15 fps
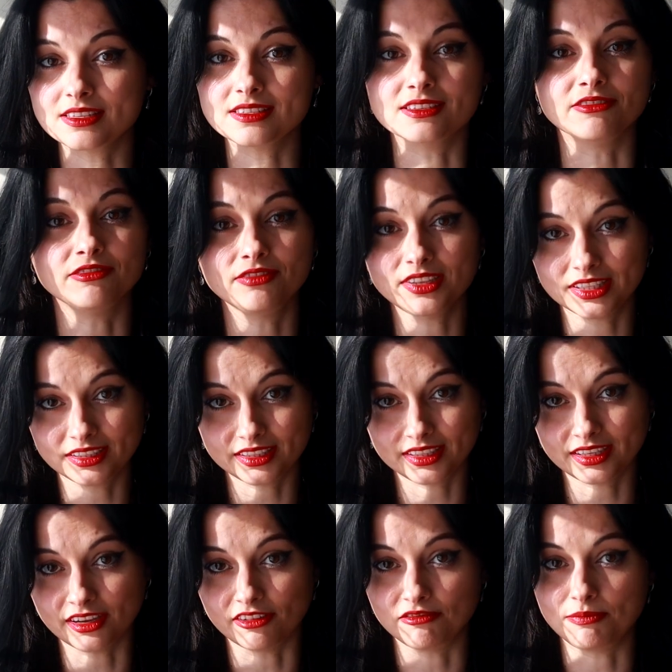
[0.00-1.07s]
is a
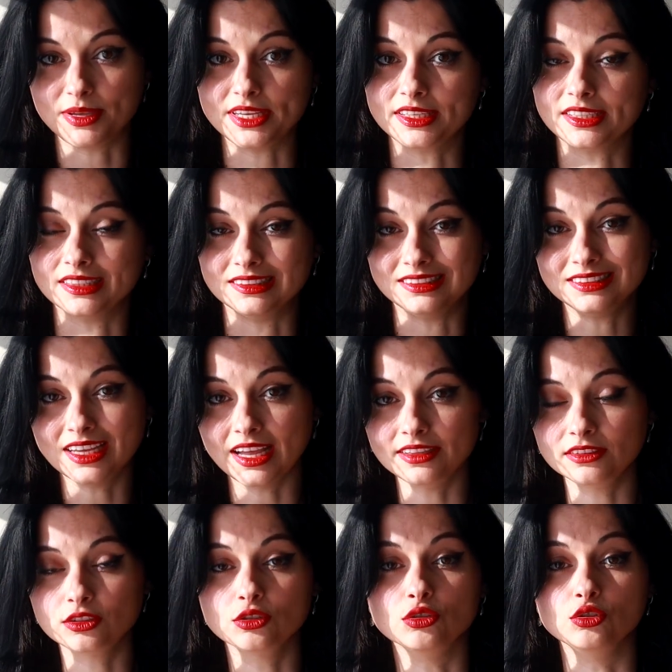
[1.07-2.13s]
feeling of being
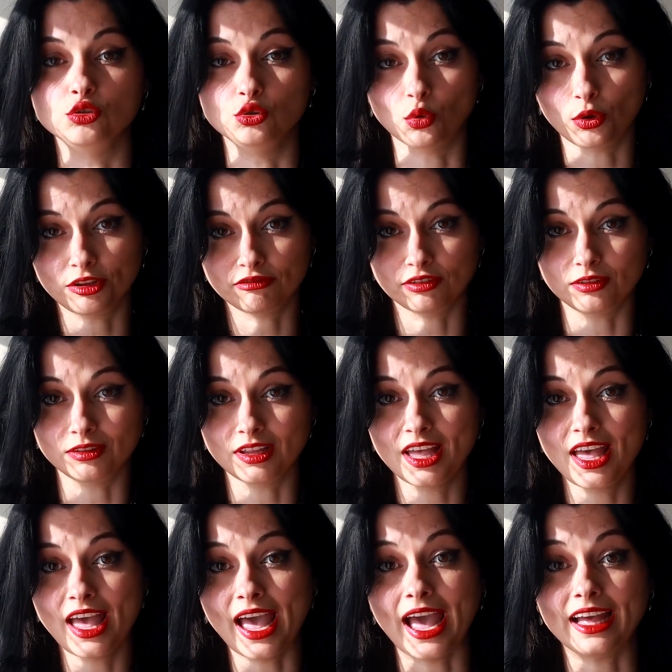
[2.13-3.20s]
content, joyful,
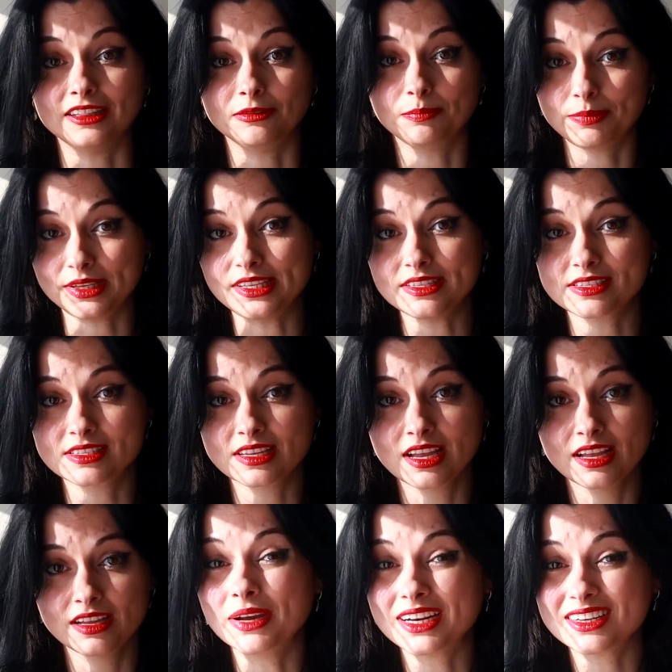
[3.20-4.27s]
at peace,
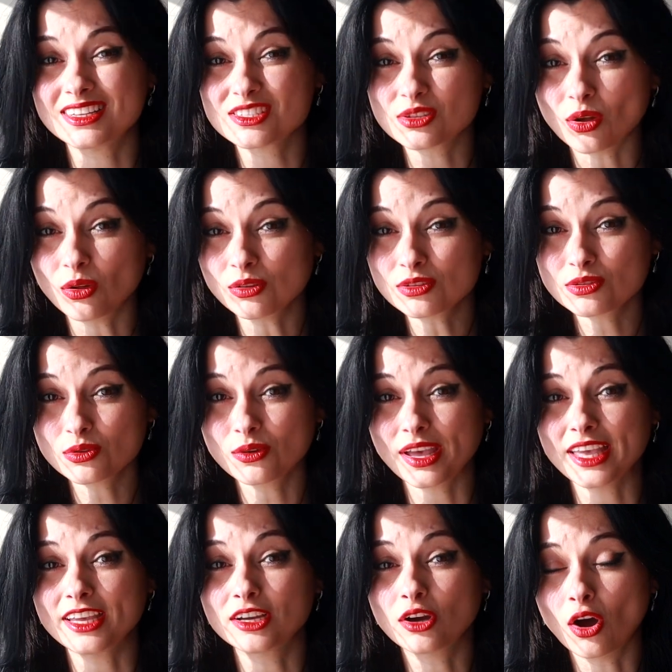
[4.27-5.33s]
but it is also
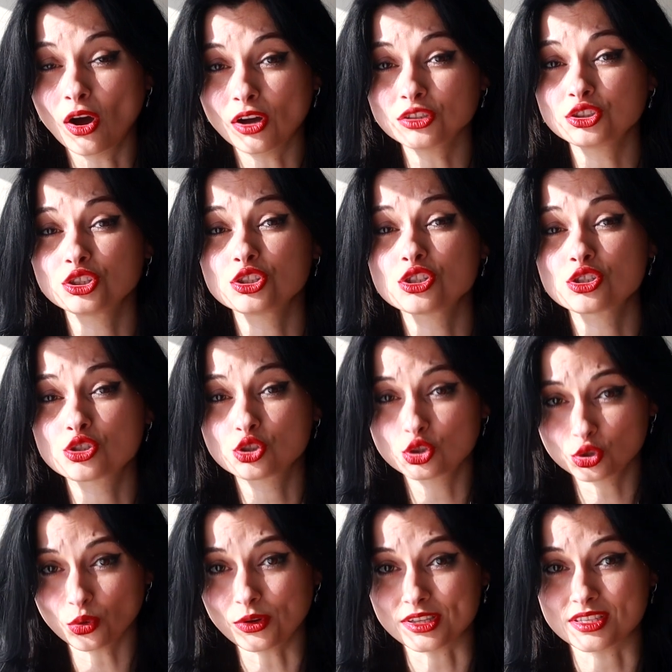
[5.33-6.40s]
a conscious
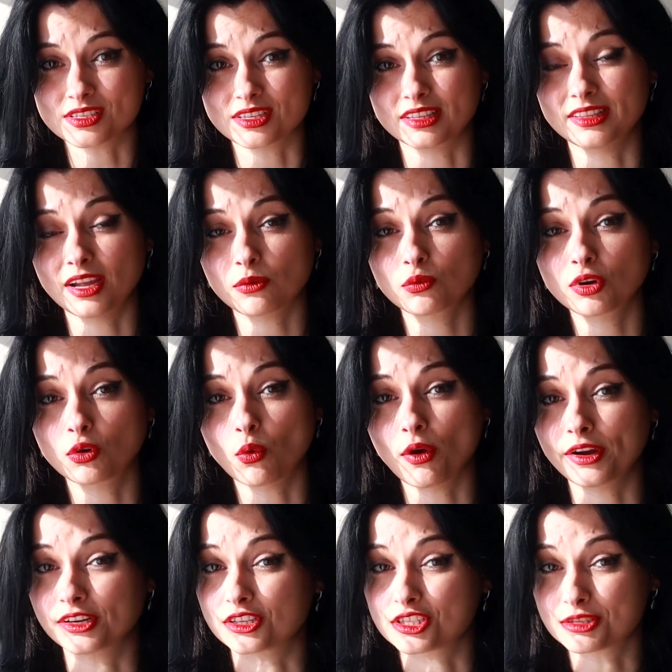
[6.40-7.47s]
choice that
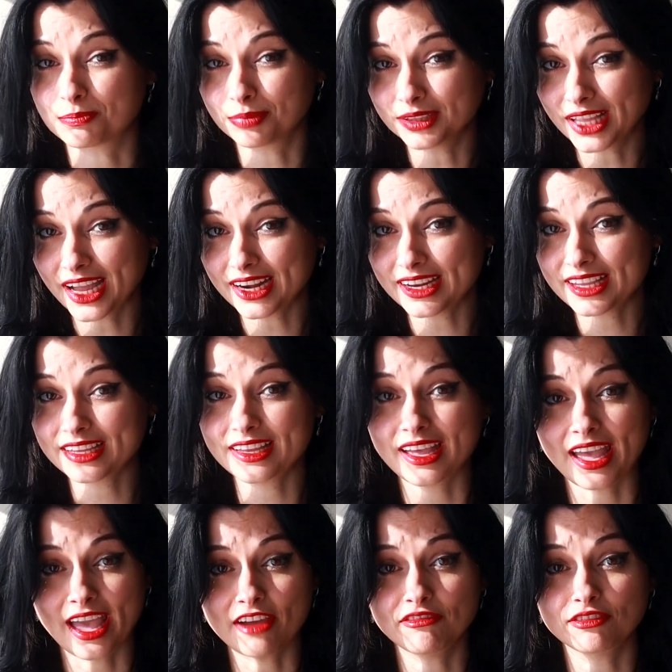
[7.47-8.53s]
requires planning,
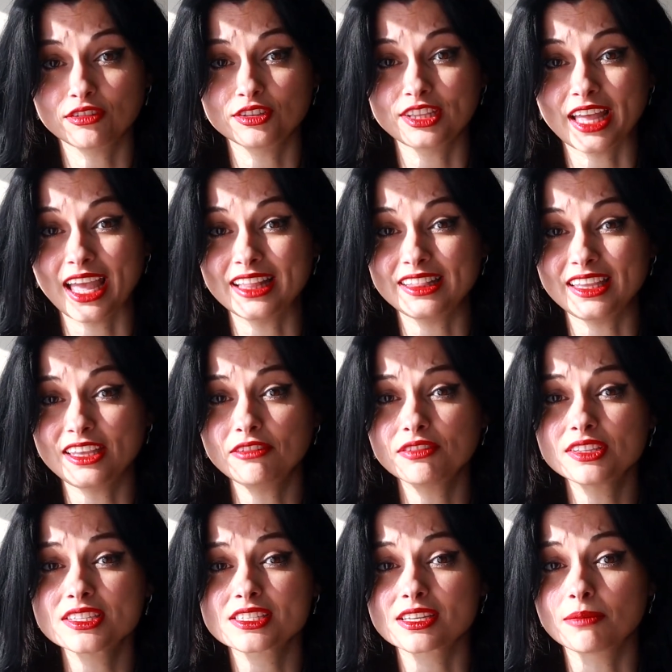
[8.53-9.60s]
effort, and
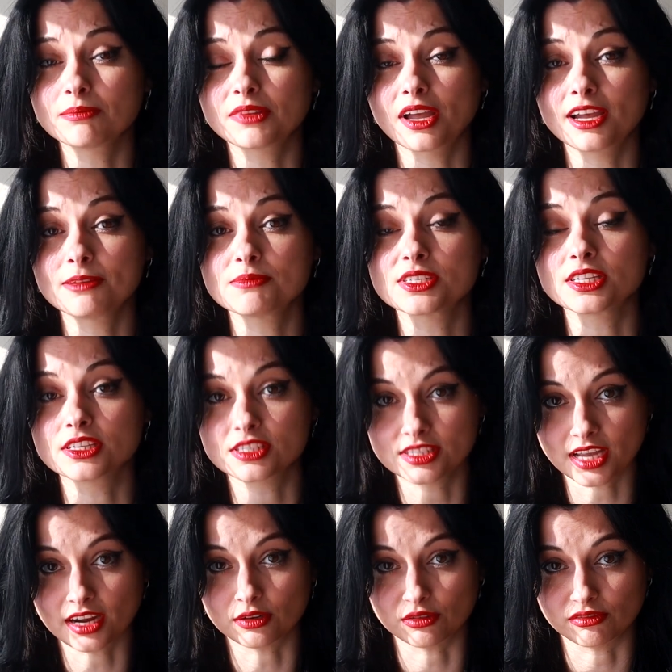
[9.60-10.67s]
even sometimes
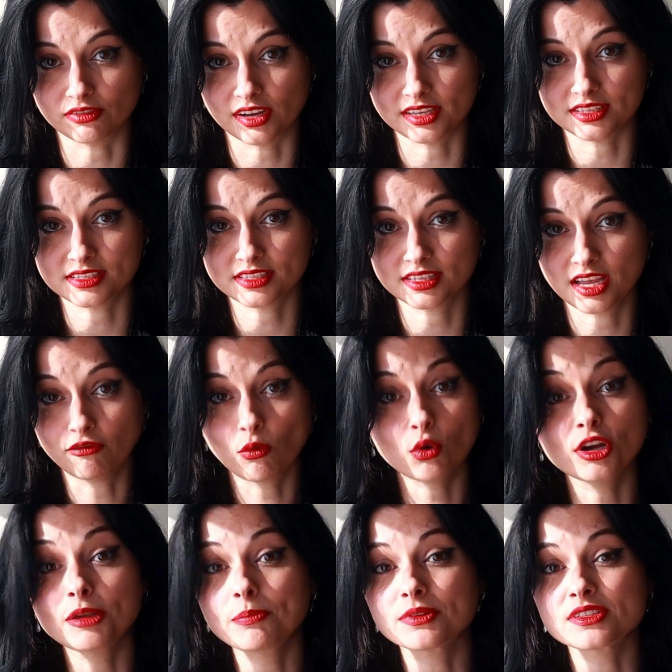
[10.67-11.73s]
sacrifice.
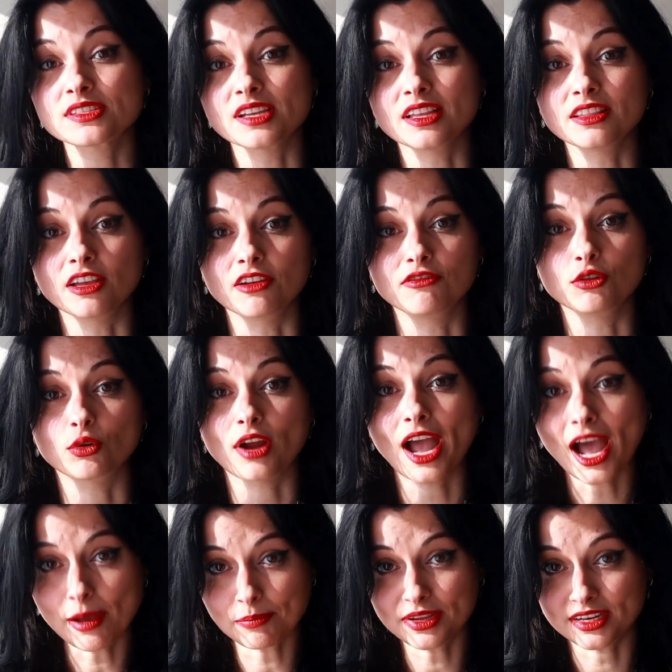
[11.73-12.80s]
40% of your
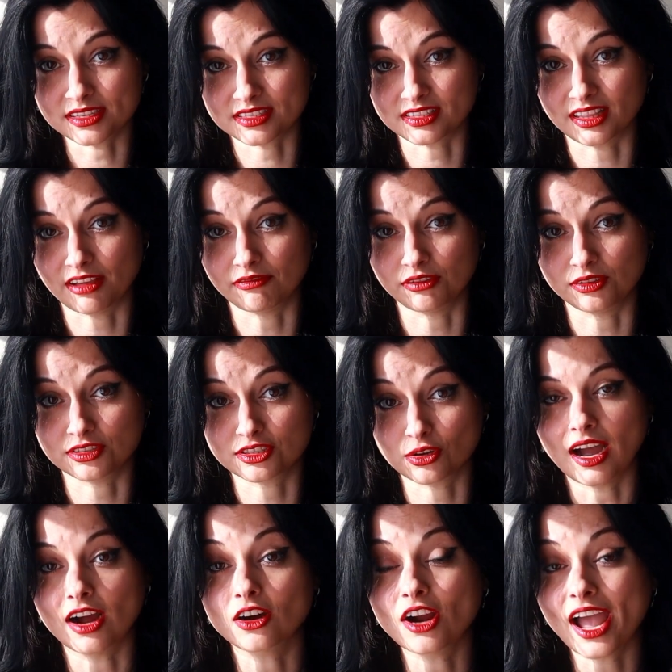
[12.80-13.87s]
happiness levels
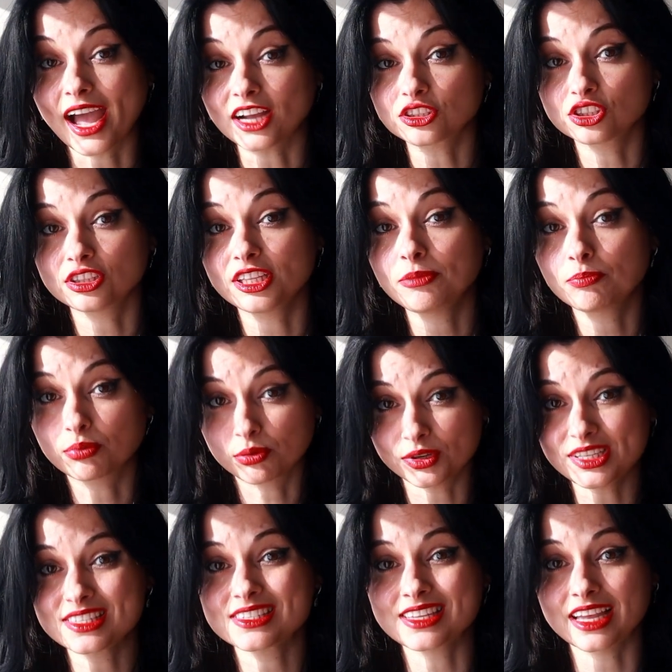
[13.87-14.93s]
are actually
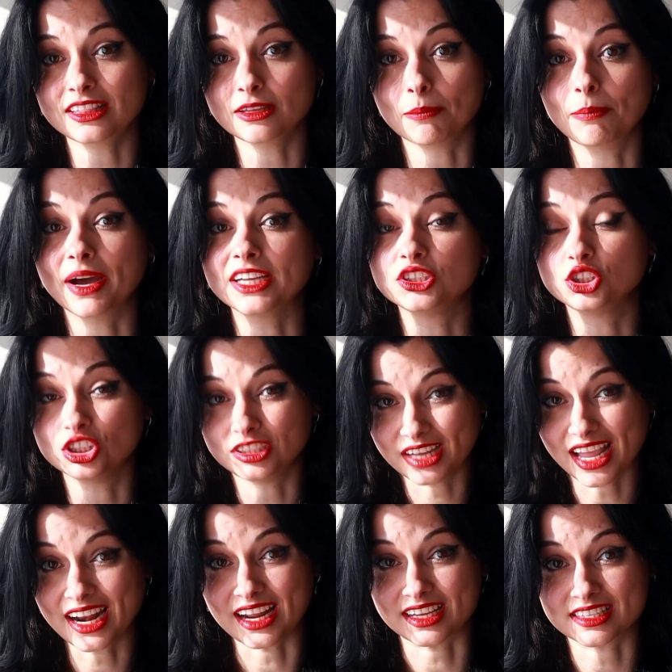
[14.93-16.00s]
preset by
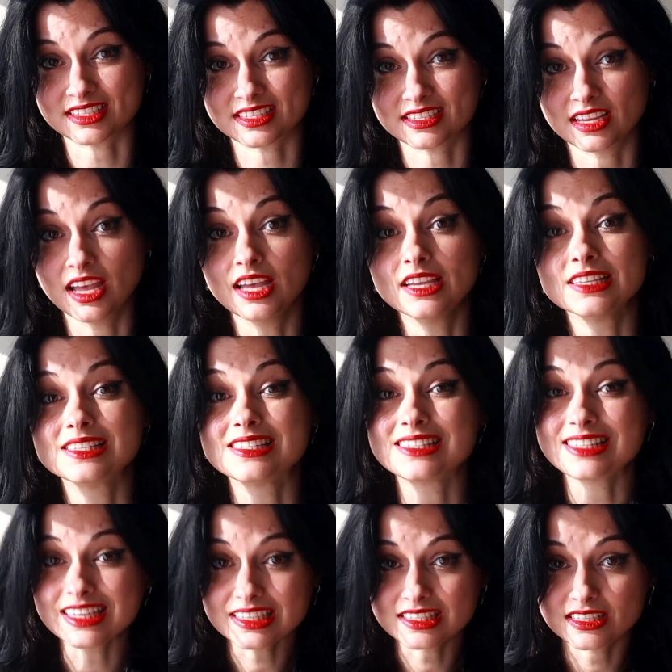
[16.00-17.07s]
genetics
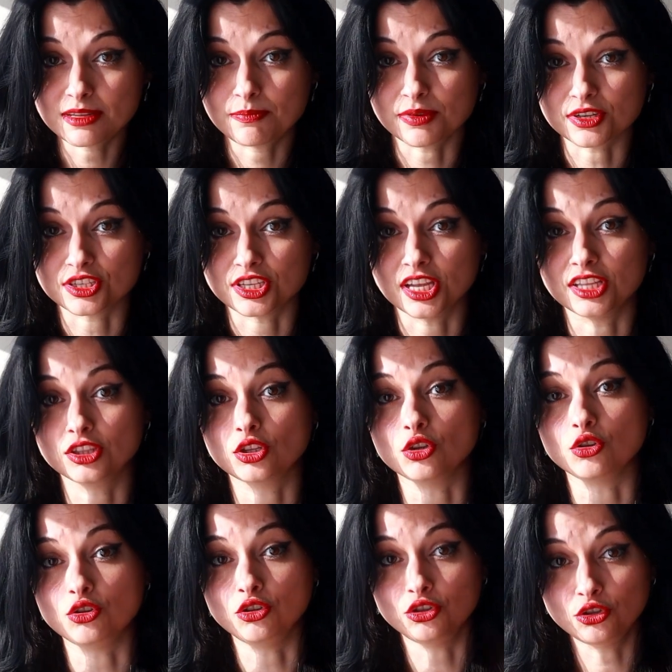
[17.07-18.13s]
60%
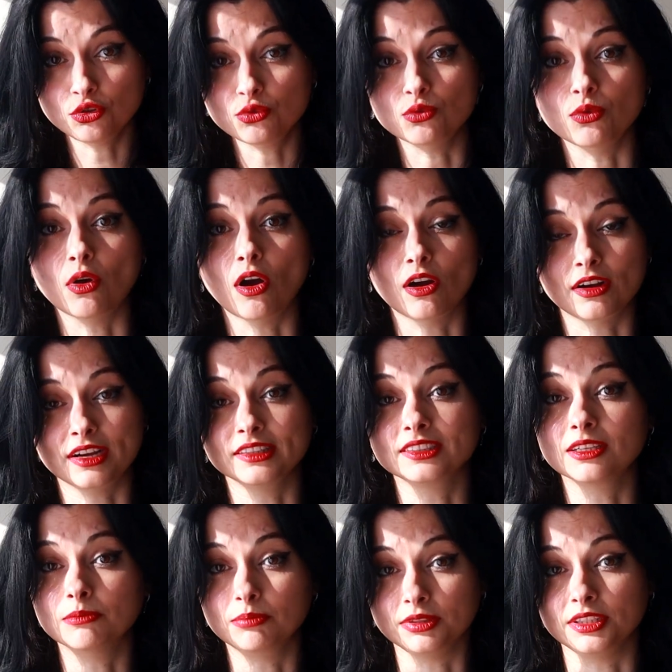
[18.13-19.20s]
you are in
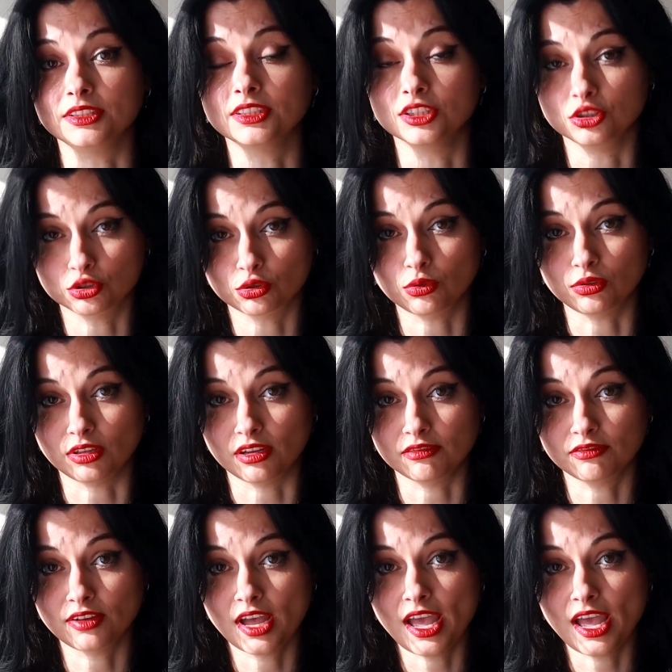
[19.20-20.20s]
complete control of.